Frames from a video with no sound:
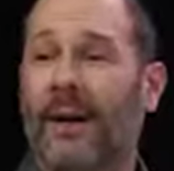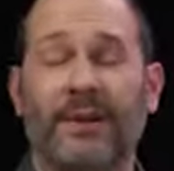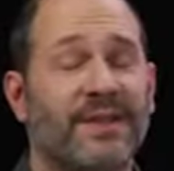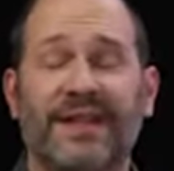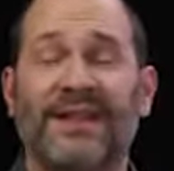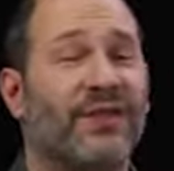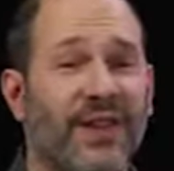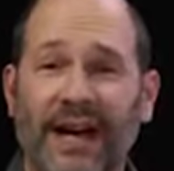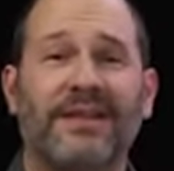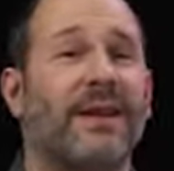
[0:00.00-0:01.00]
going to say the
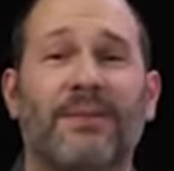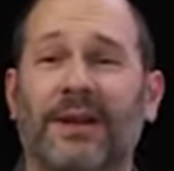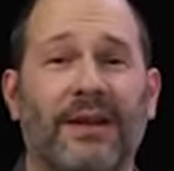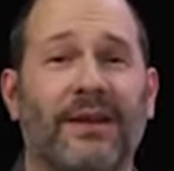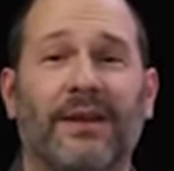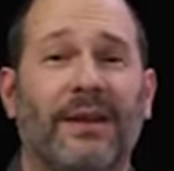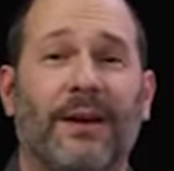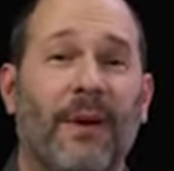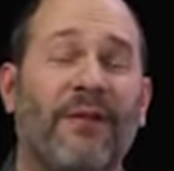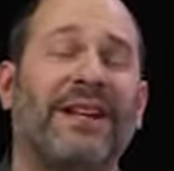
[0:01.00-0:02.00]
exact same thing.
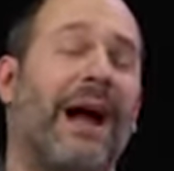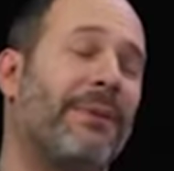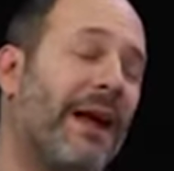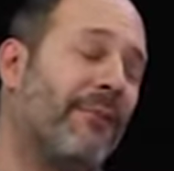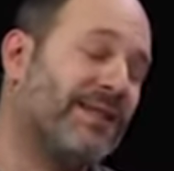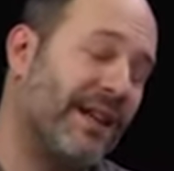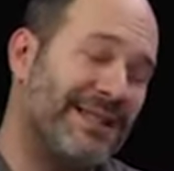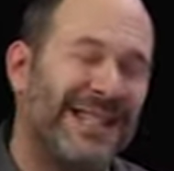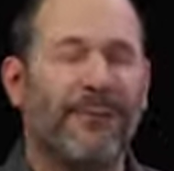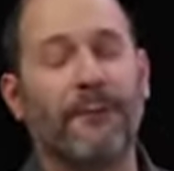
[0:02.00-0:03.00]
As a matter of fact, I'm going to
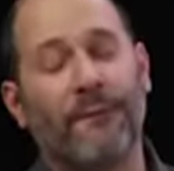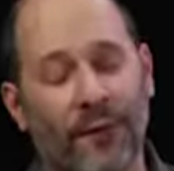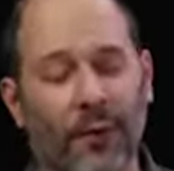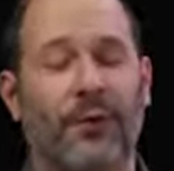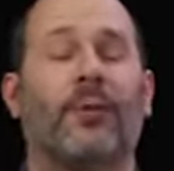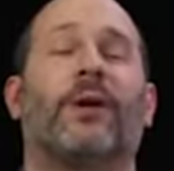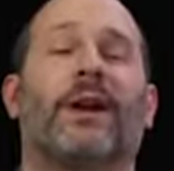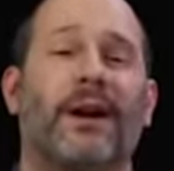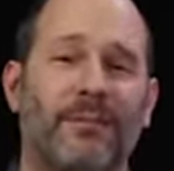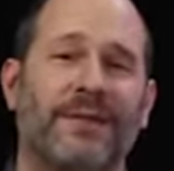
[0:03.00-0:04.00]
emphasize it even further when
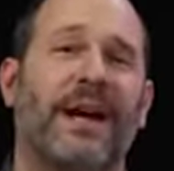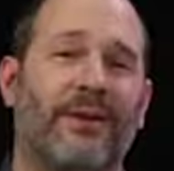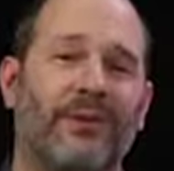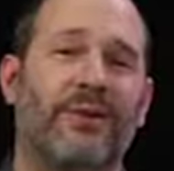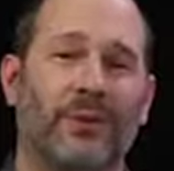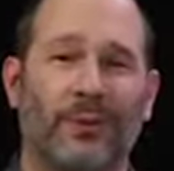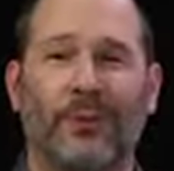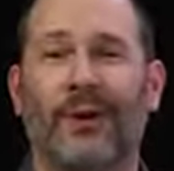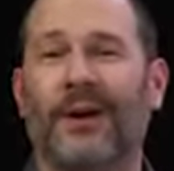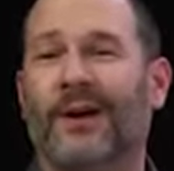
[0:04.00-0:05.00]
it comes down
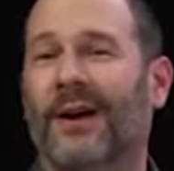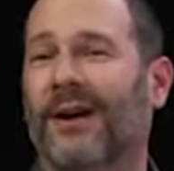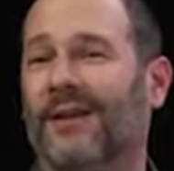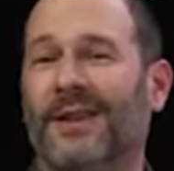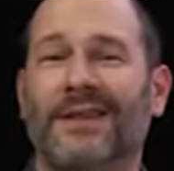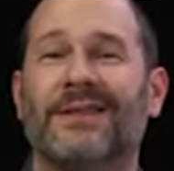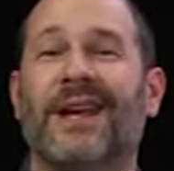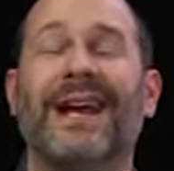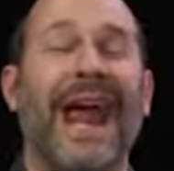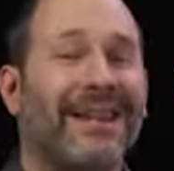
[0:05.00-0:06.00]
to things
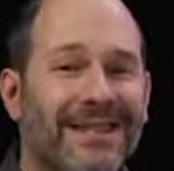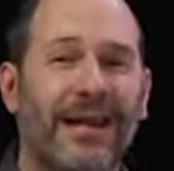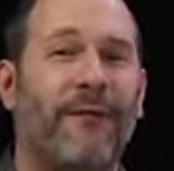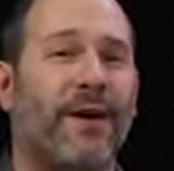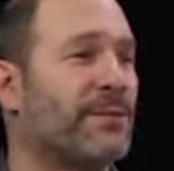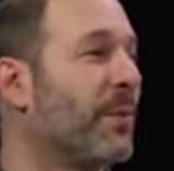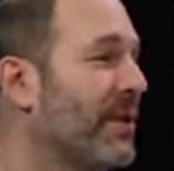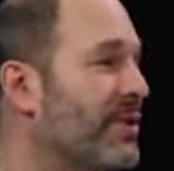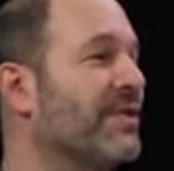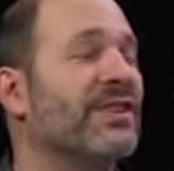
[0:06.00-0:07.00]
like NTFS
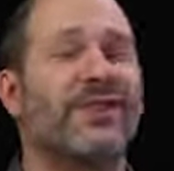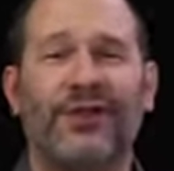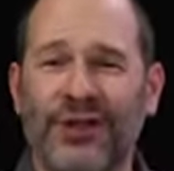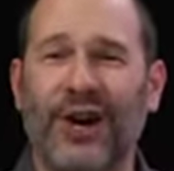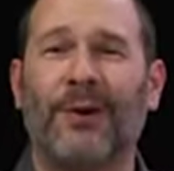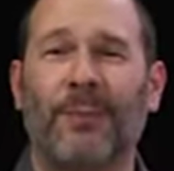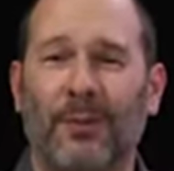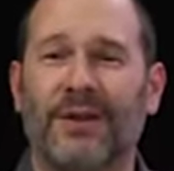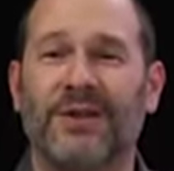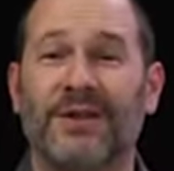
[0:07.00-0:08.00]
permissions and shared
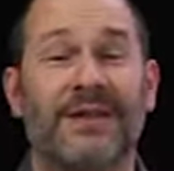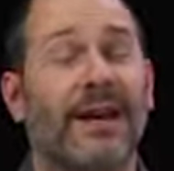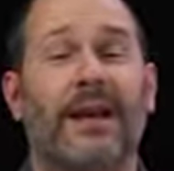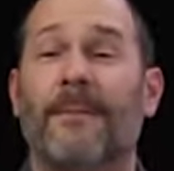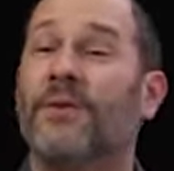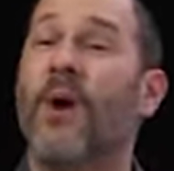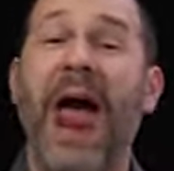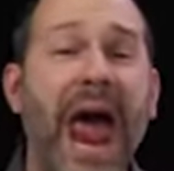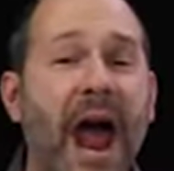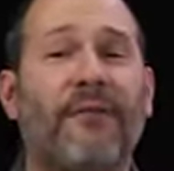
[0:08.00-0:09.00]
permissions. You
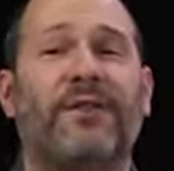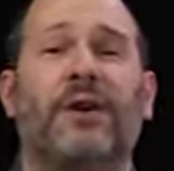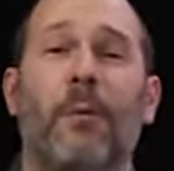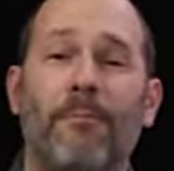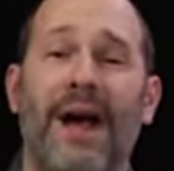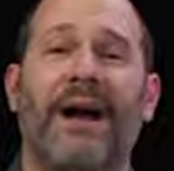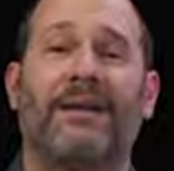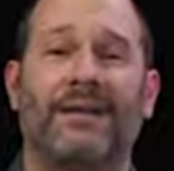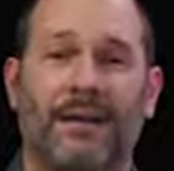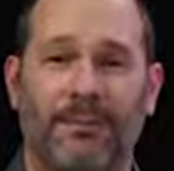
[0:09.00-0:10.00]
have to go
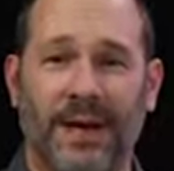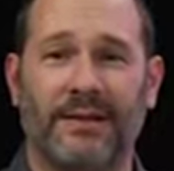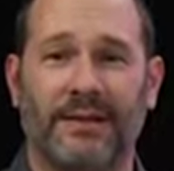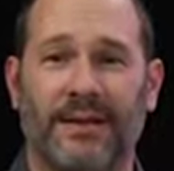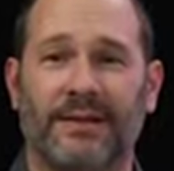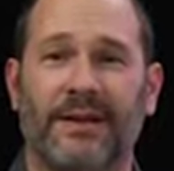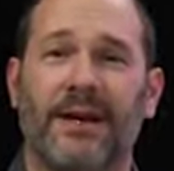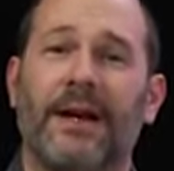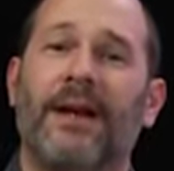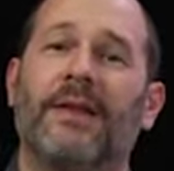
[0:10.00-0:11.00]
back to the basics.
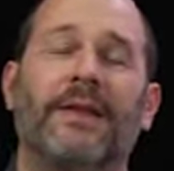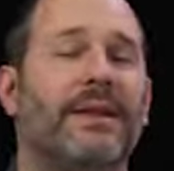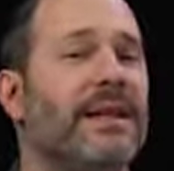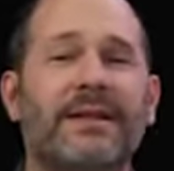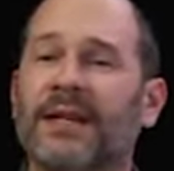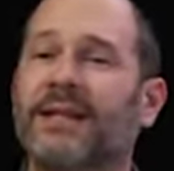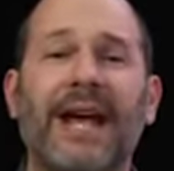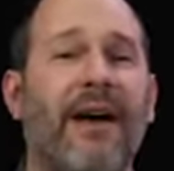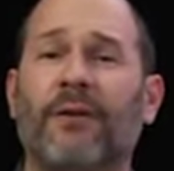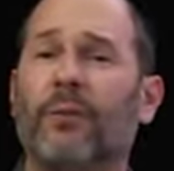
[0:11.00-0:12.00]
These things
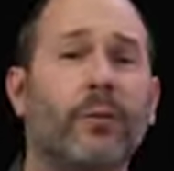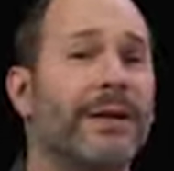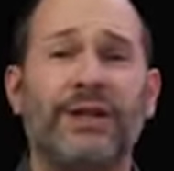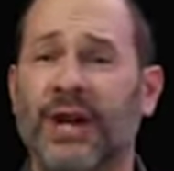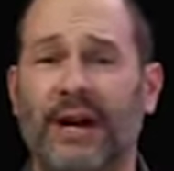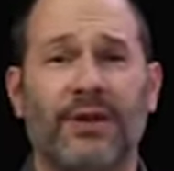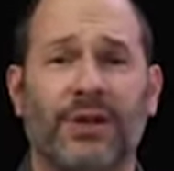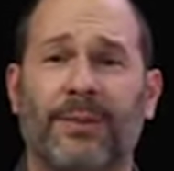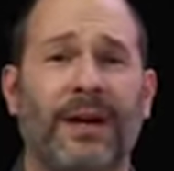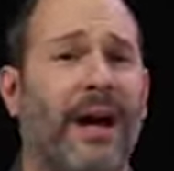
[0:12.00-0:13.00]
haven't really
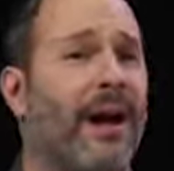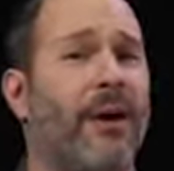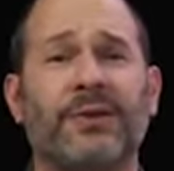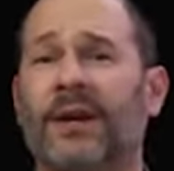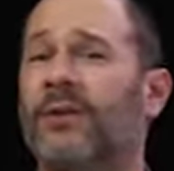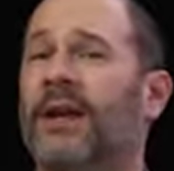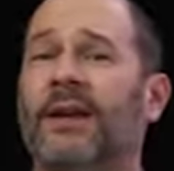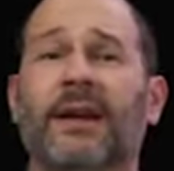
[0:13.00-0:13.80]
changed. I mean, I'll tell you that